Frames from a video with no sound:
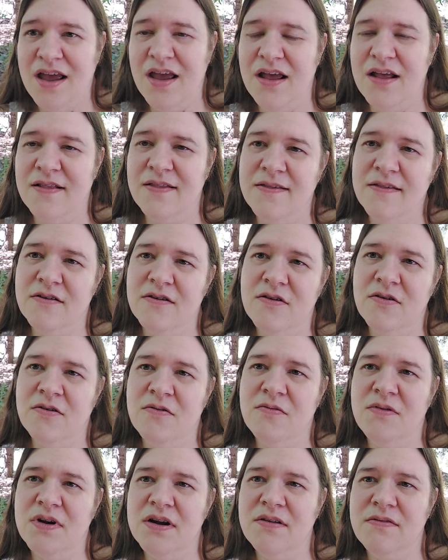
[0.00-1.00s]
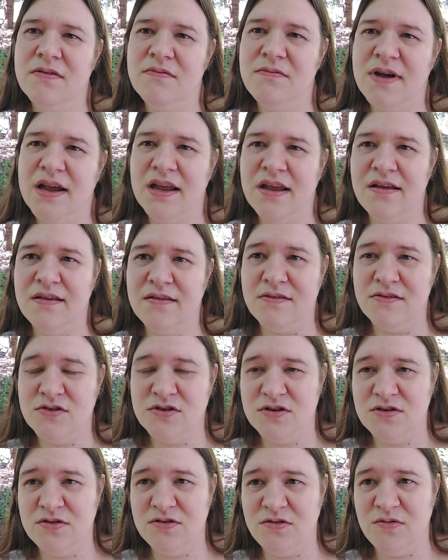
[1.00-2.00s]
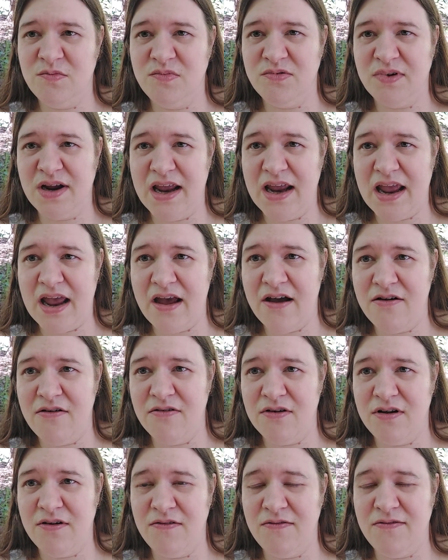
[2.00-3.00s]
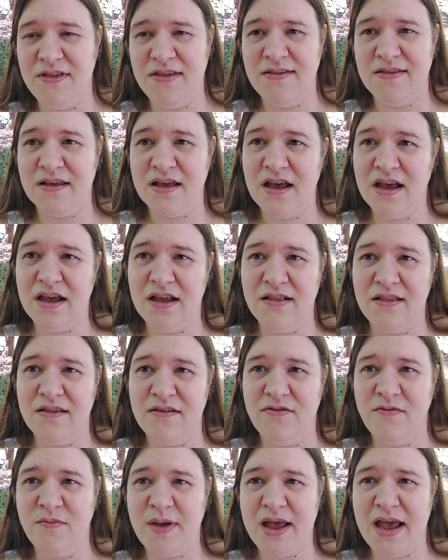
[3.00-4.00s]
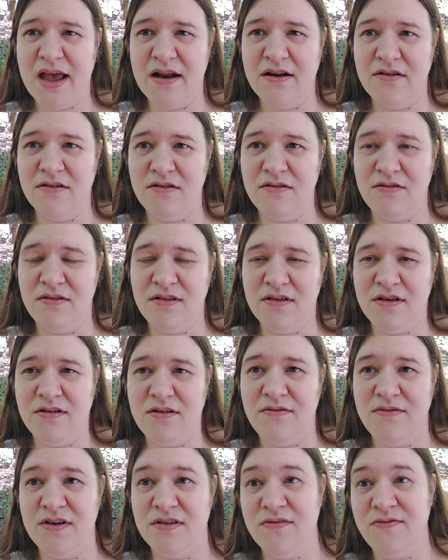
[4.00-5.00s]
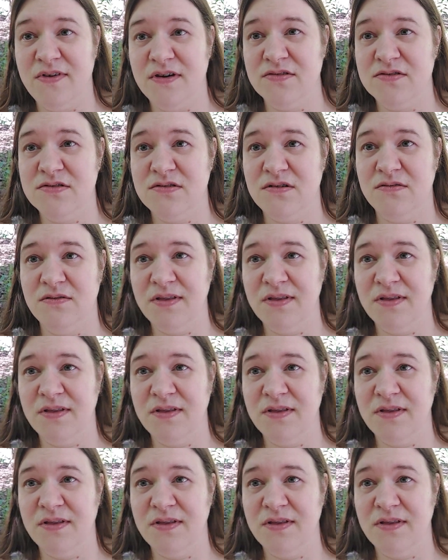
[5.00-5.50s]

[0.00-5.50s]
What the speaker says: And so one of the ways to break out of these kinds of patterns of dysfunctional